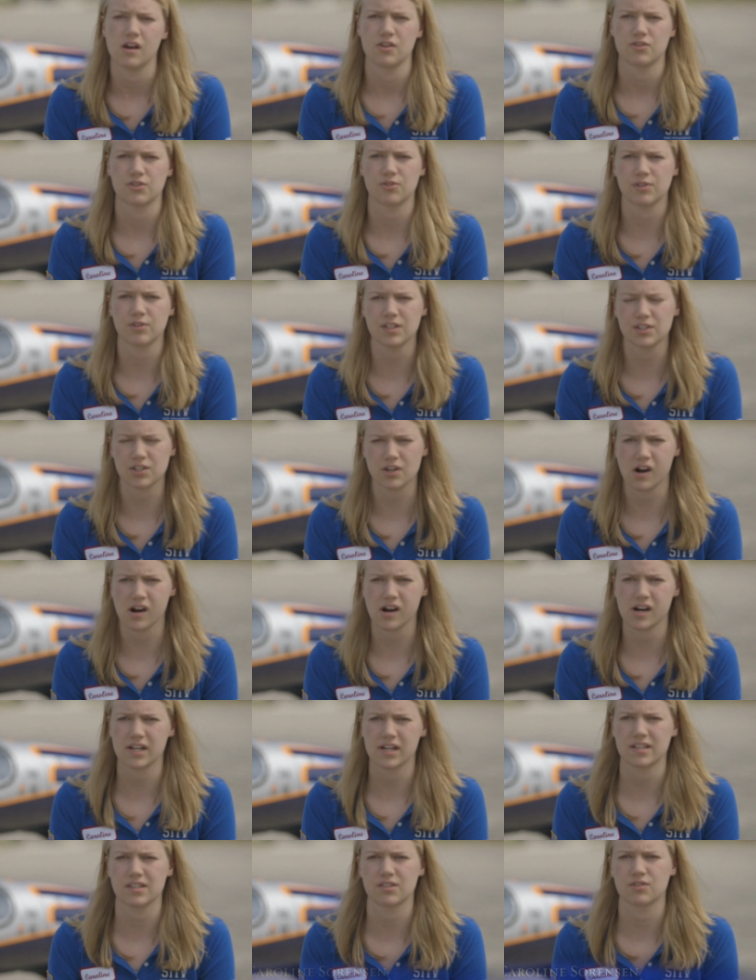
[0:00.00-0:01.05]
So this
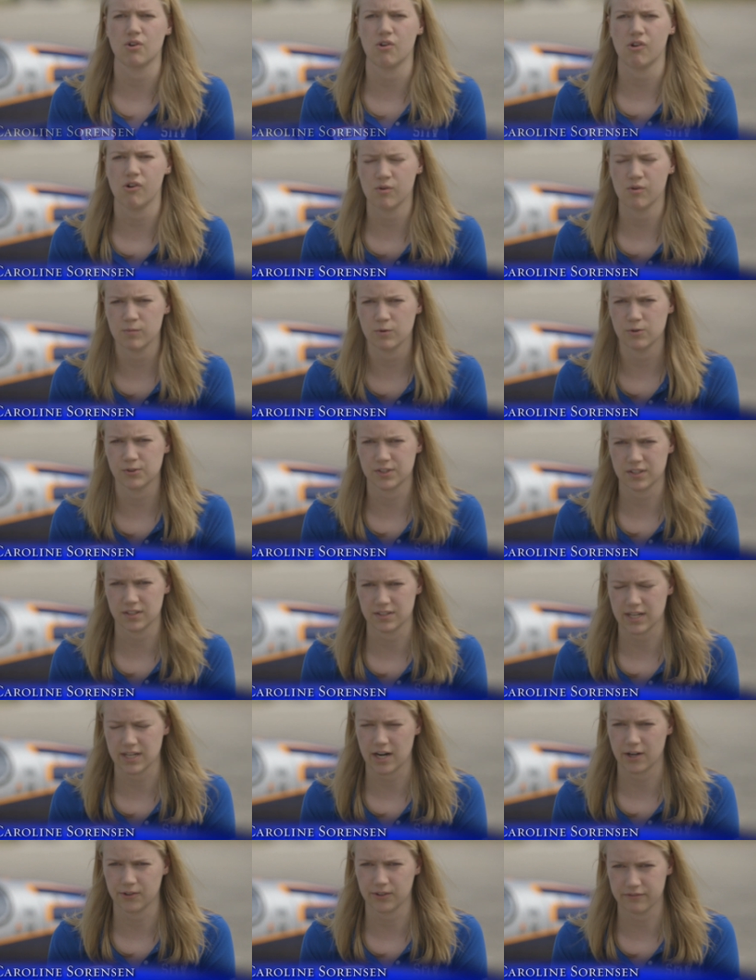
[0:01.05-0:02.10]
car is almost
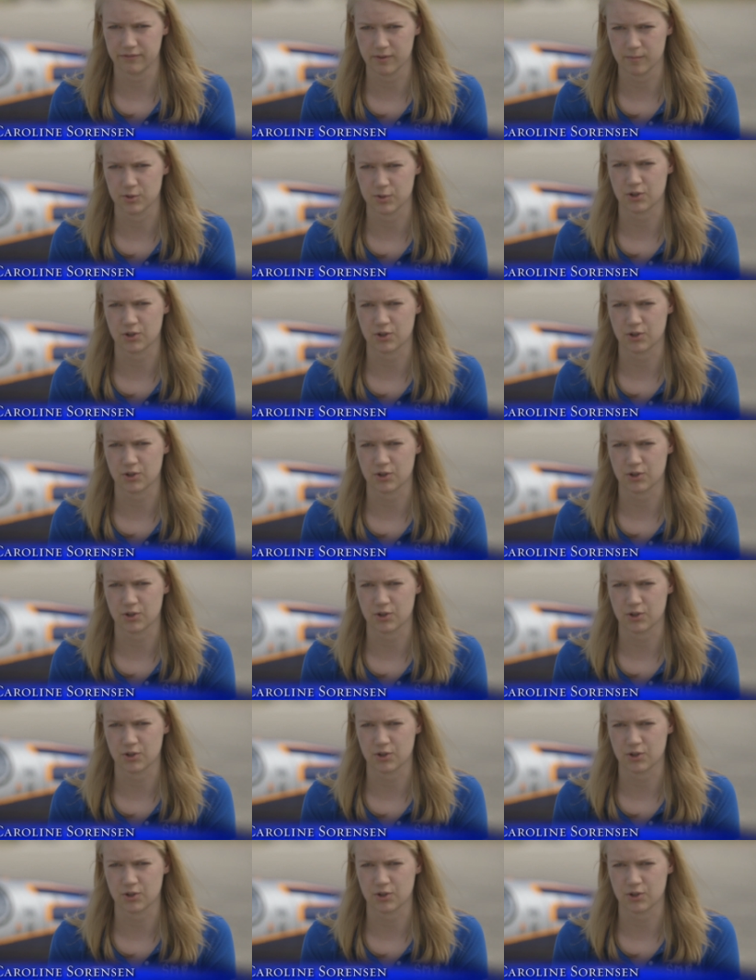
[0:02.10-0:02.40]
entirely from